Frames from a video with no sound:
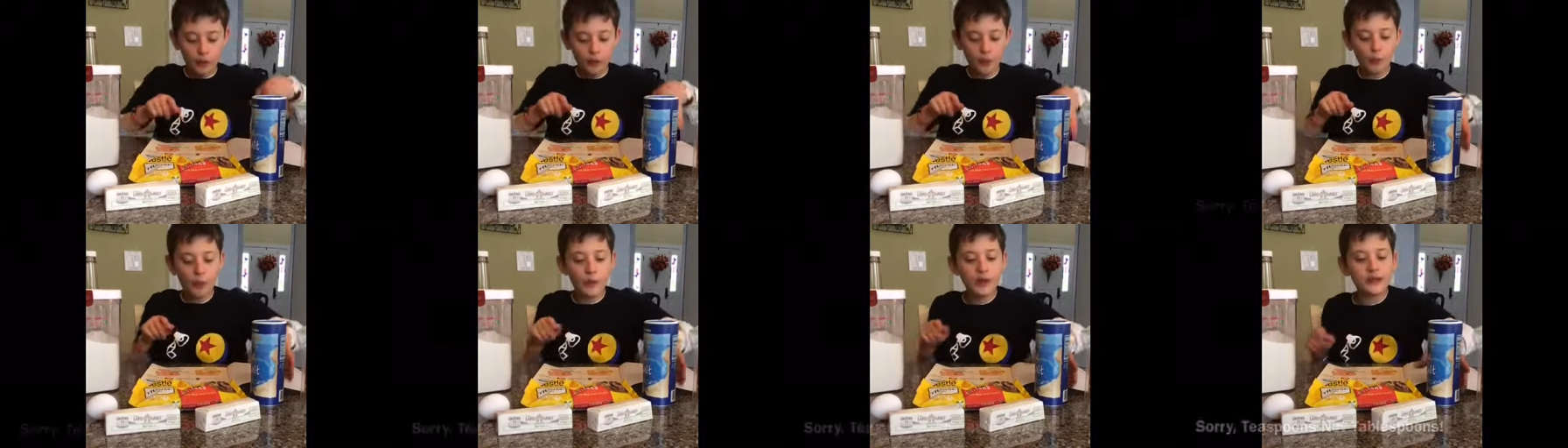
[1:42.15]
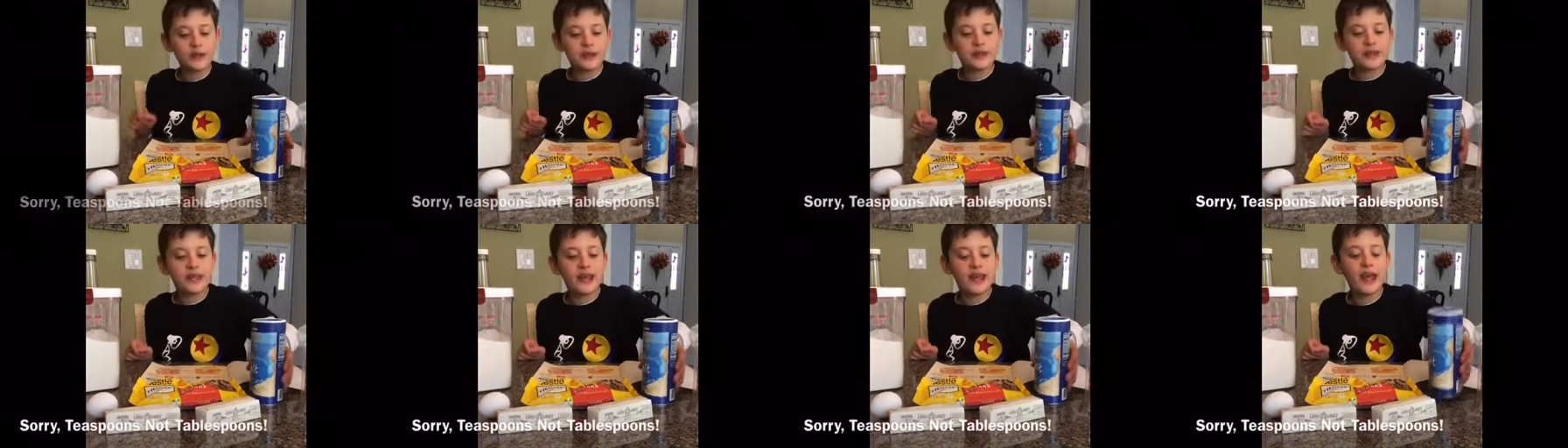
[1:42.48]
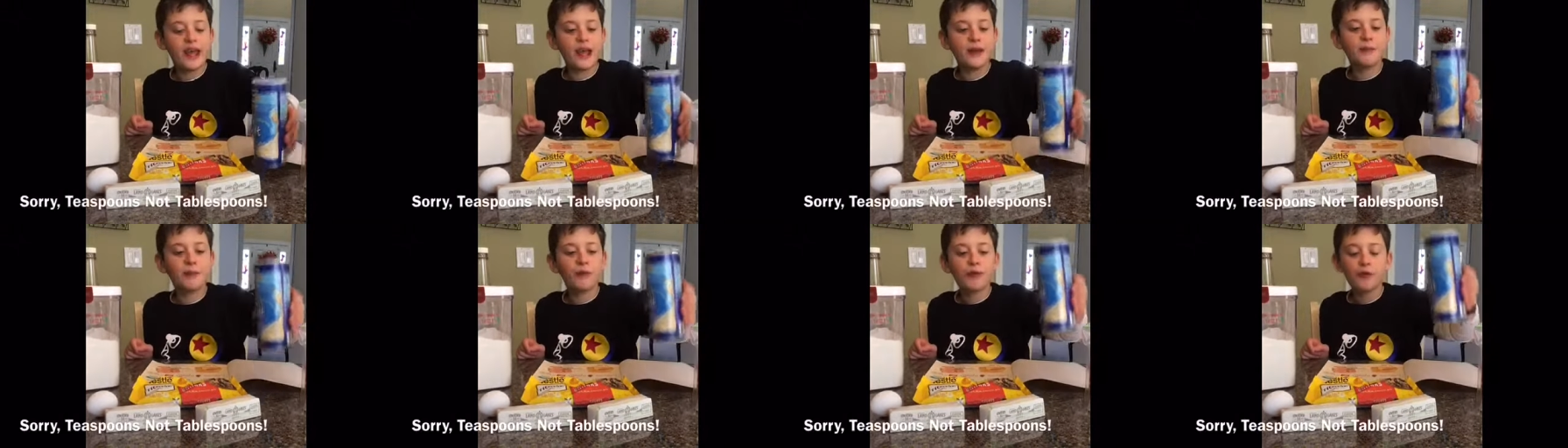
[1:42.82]
1
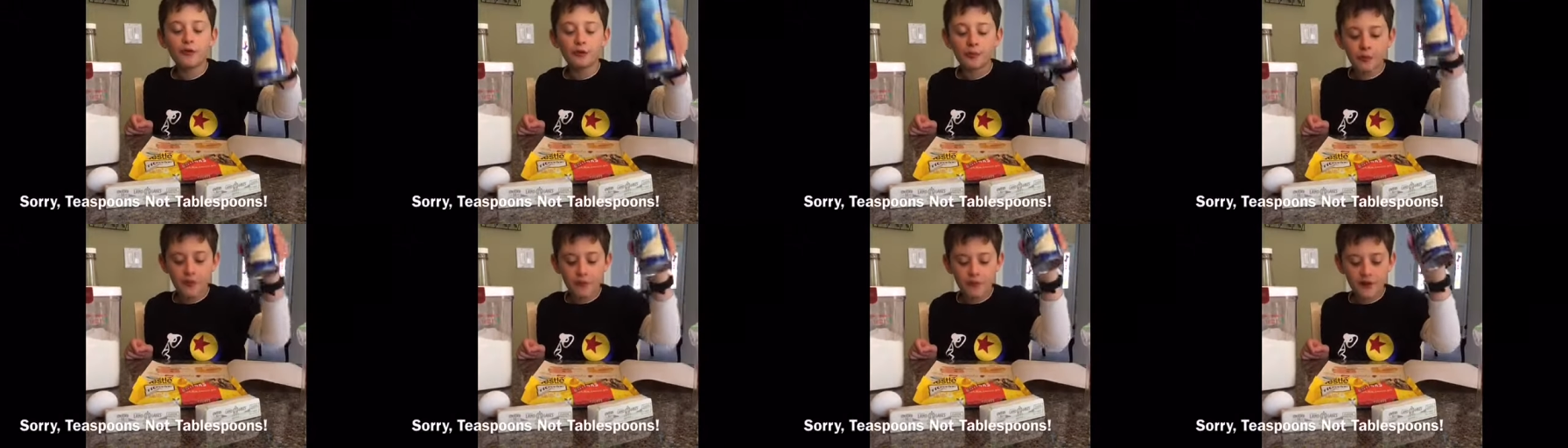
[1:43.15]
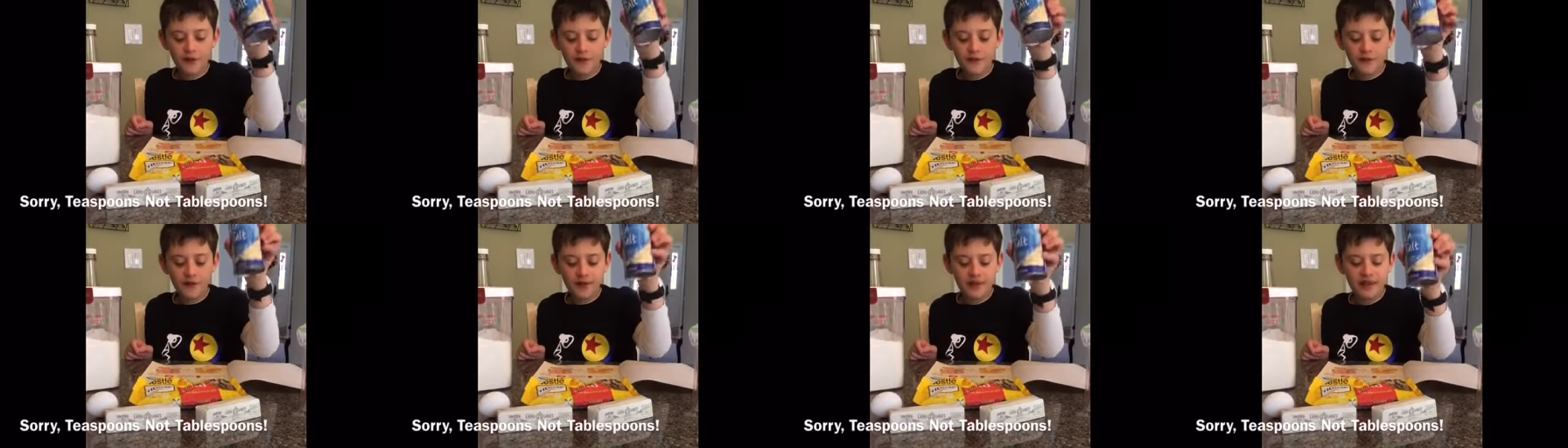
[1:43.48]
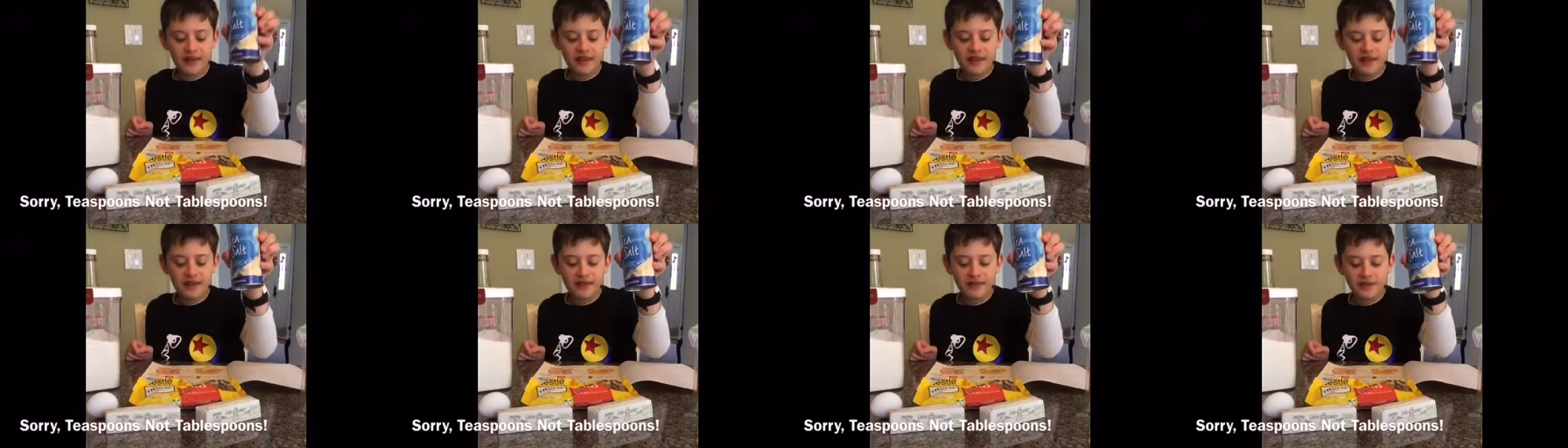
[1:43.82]
tablespoon of
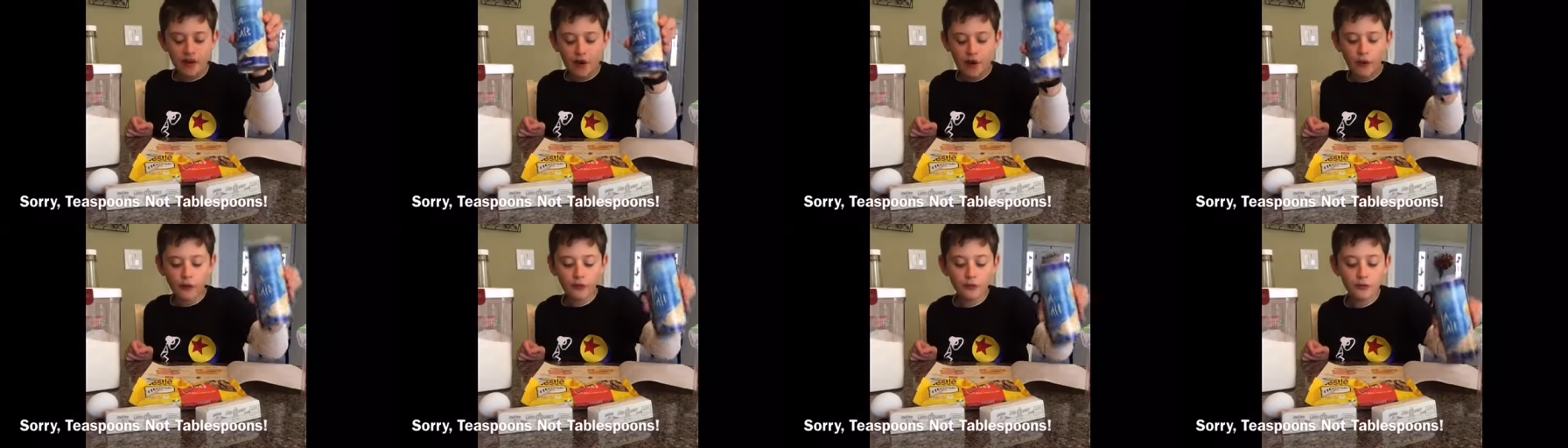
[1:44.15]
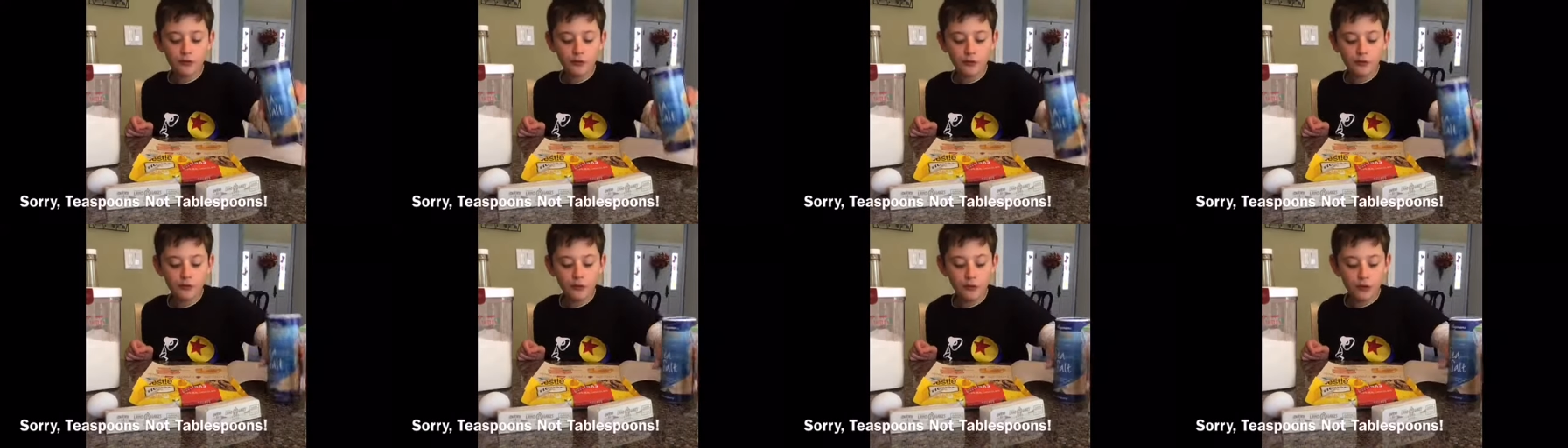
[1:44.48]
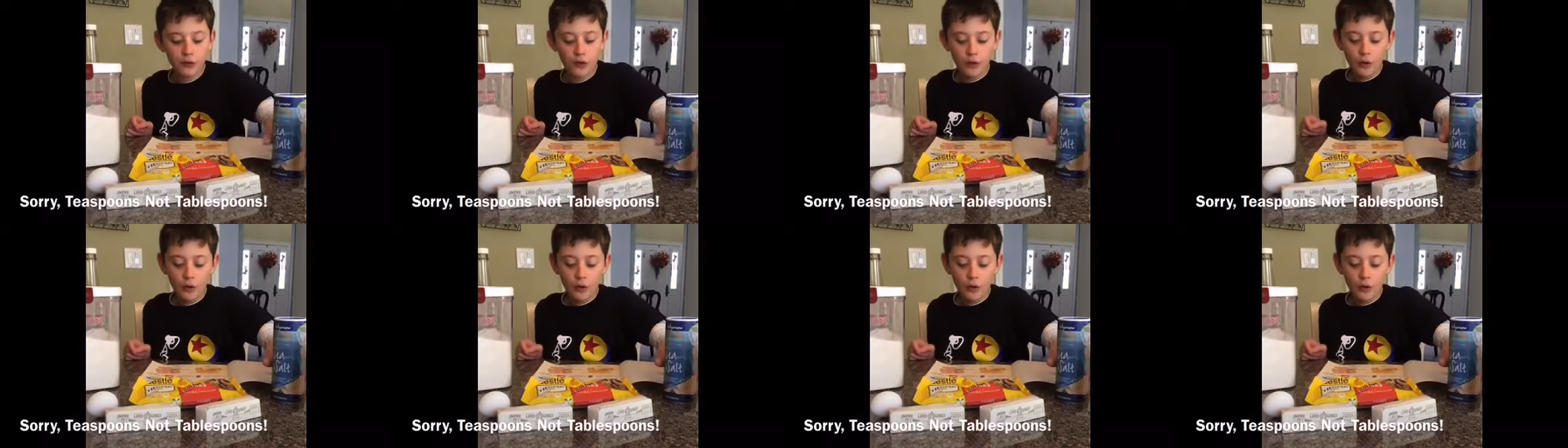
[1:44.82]
sea salt,